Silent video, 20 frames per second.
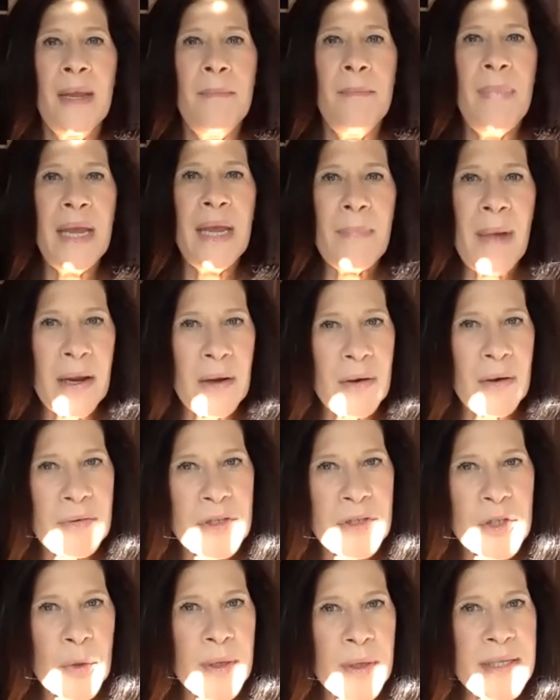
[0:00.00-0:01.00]
make my
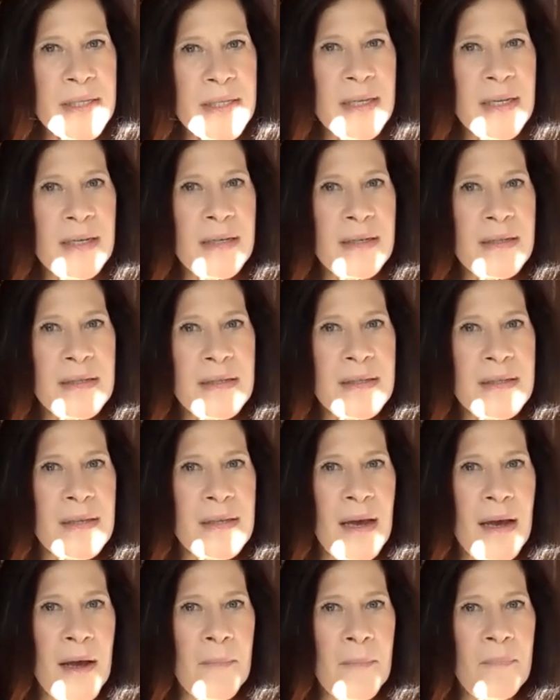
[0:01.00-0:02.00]
own choices
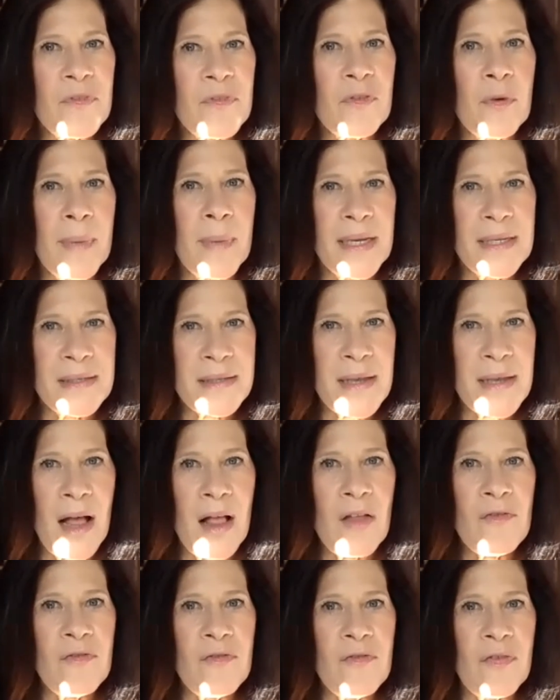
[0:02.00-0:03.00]
for
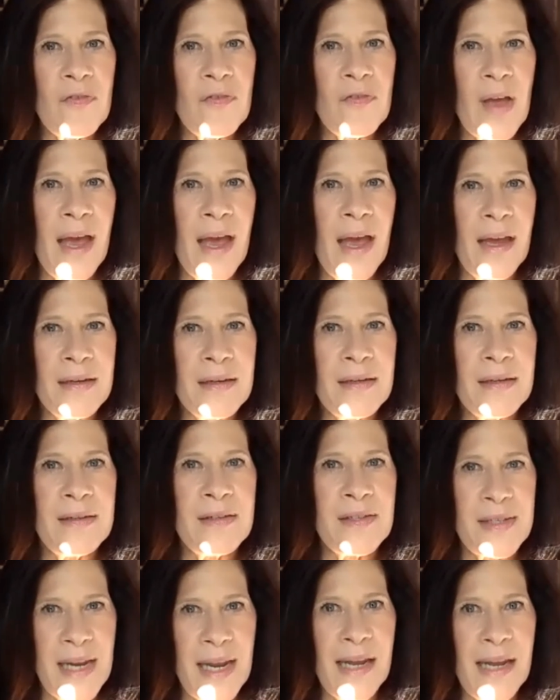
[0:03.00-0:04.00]
myself
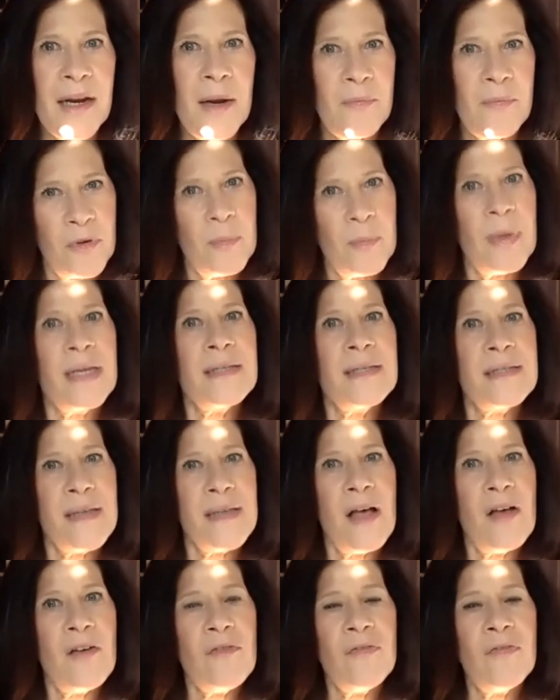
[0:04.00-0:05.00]
and stand up for
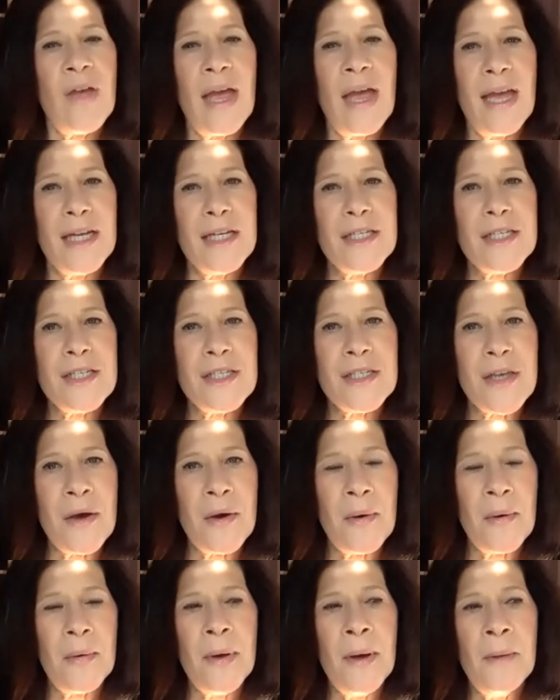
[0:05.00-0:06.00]
myself. And
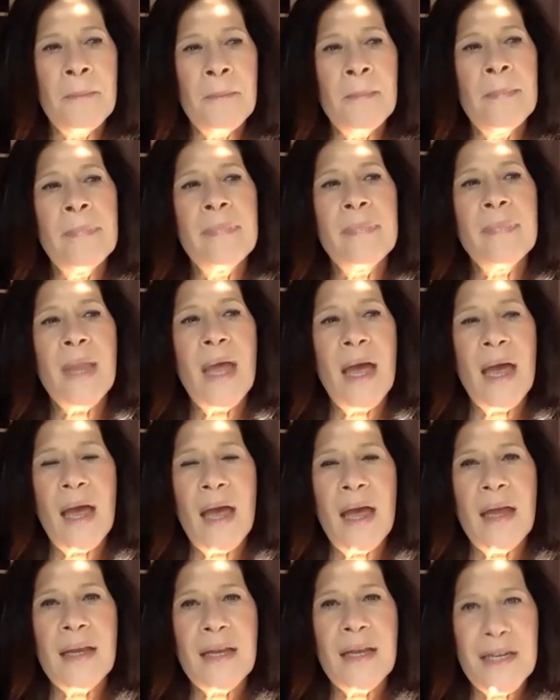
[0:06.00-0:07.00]
so
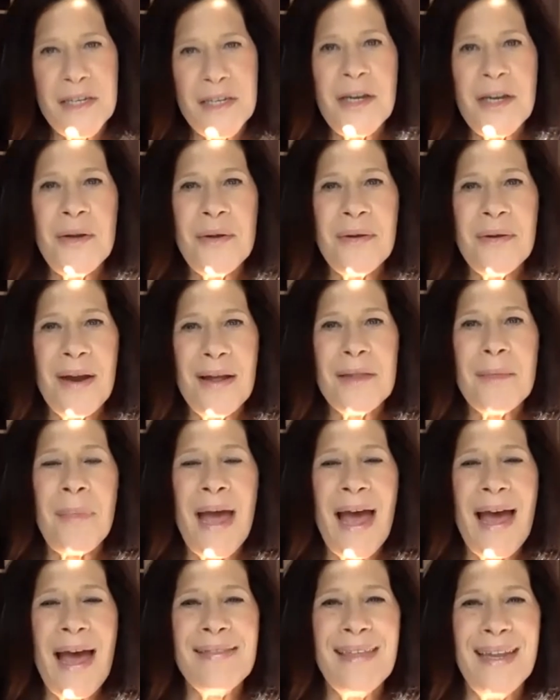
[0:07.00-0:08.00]
I continued on the
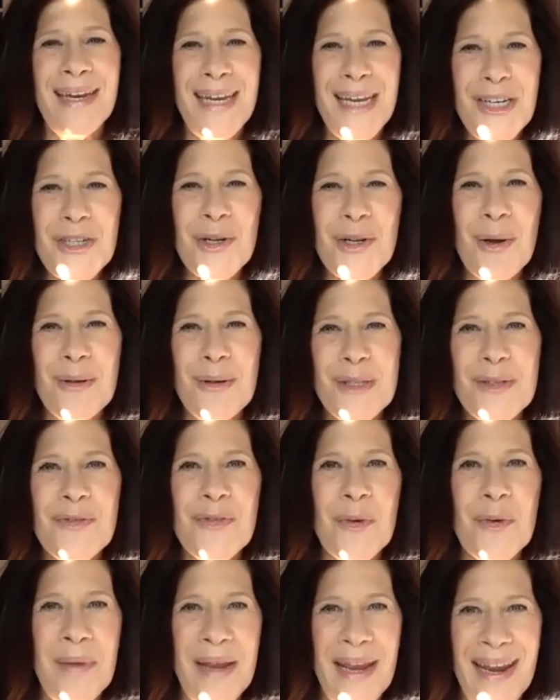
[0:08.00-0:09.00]
path that he chose
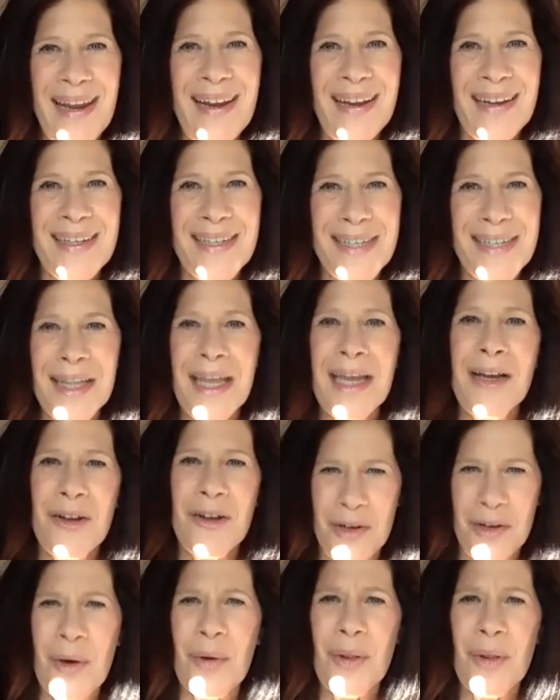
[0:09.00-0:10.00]
for me until I
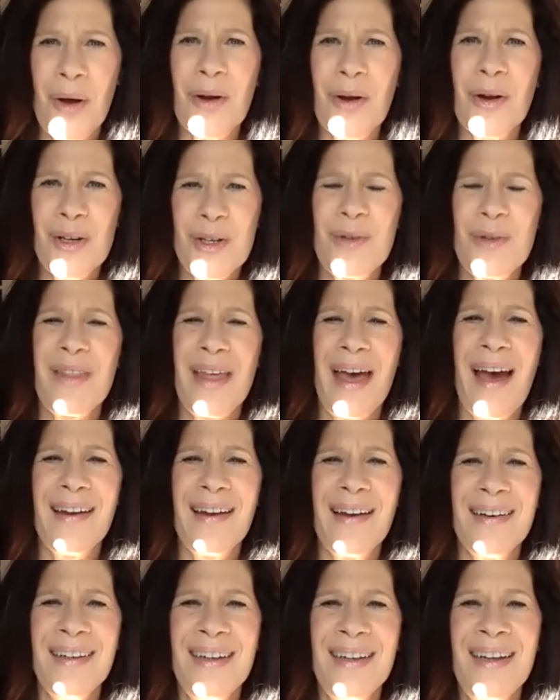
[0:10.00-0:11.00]
could no longer do that,
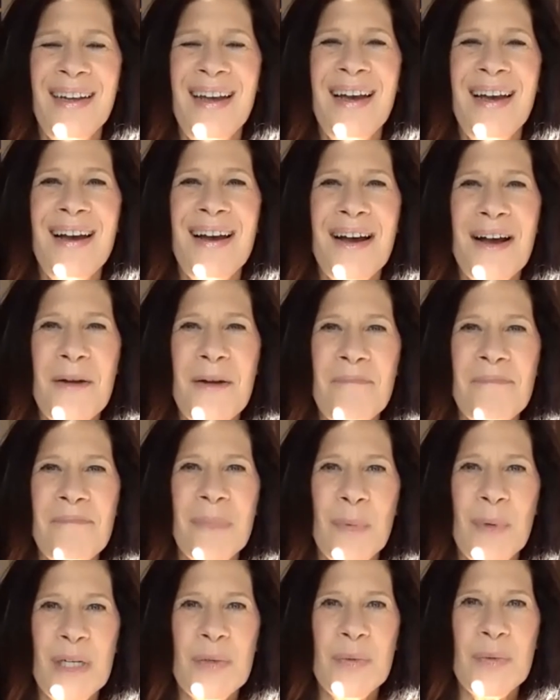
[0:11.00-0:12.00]

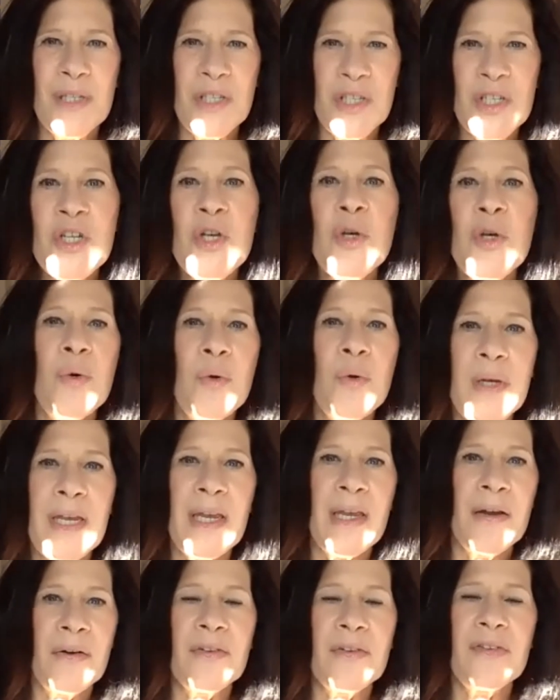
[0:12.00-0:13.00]
which was 2
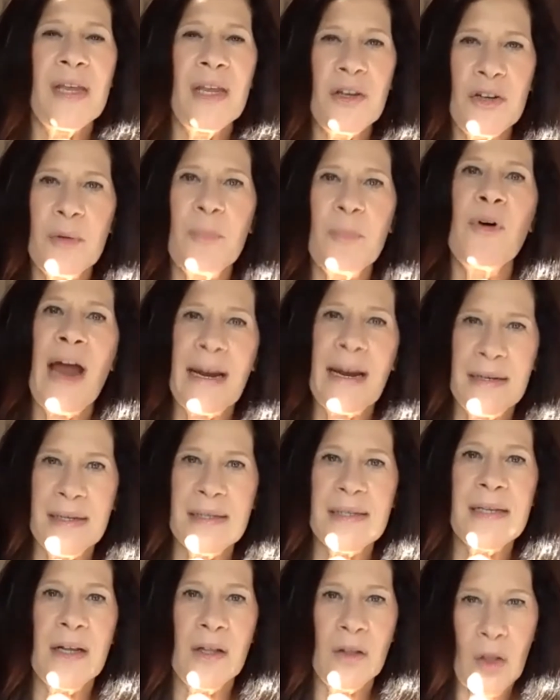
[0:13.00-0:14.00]
years into
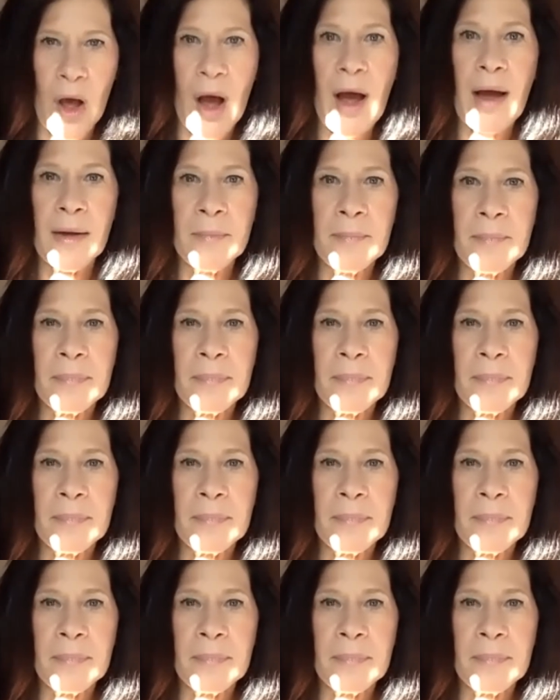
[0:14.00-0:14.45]
practicing law.